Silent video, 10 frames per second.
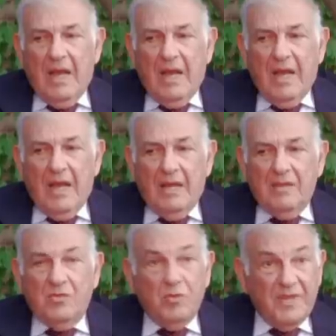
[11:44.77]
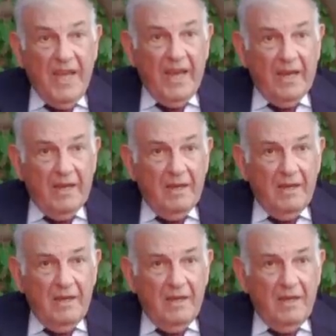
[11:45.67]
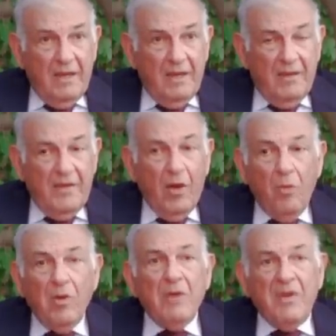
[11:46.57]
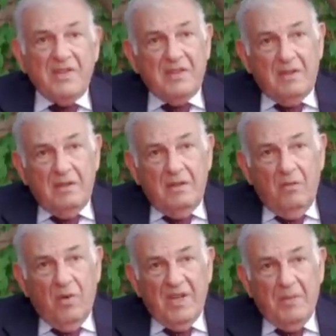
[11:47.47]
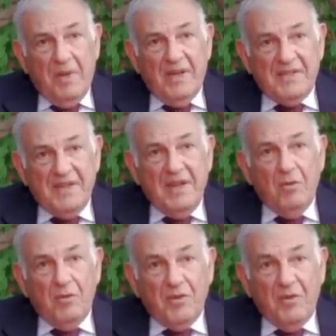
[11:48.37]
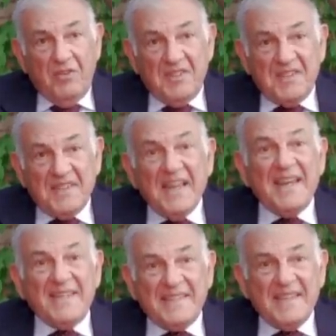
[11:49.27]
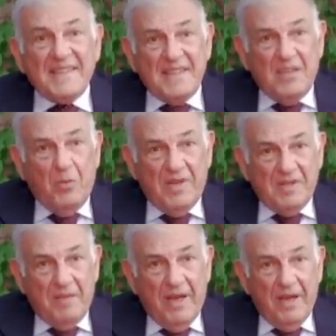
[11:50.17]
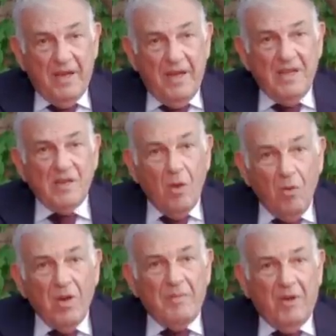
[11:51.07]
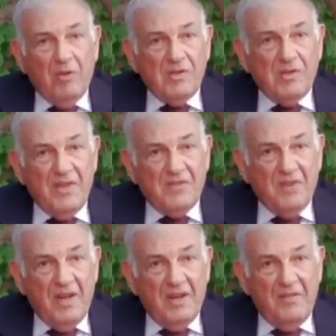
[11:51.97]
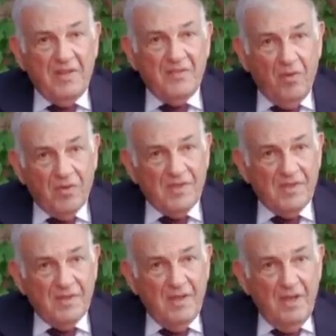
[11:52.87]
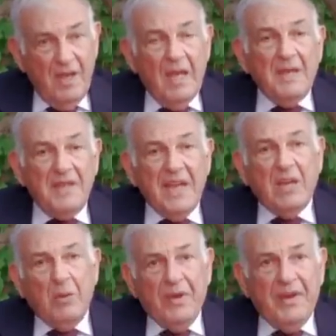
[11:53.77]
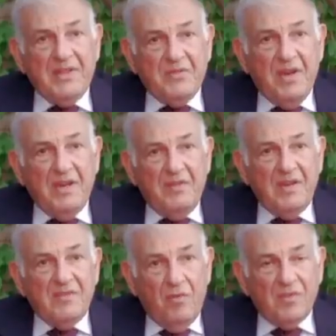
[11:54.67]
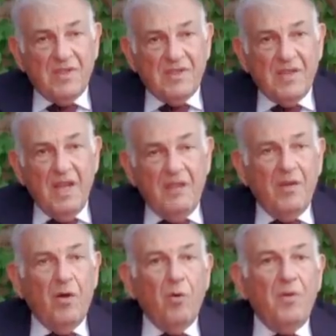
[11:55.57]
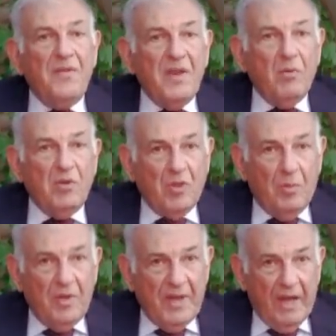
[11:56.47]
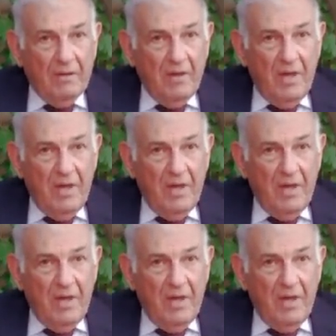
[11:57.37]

Today, the only reason why the Palestinian Authority still exists in the West Bank is only because of the Israeli Defense Forces. Take away the Israeli Defense Forces, the whole thing will topple down.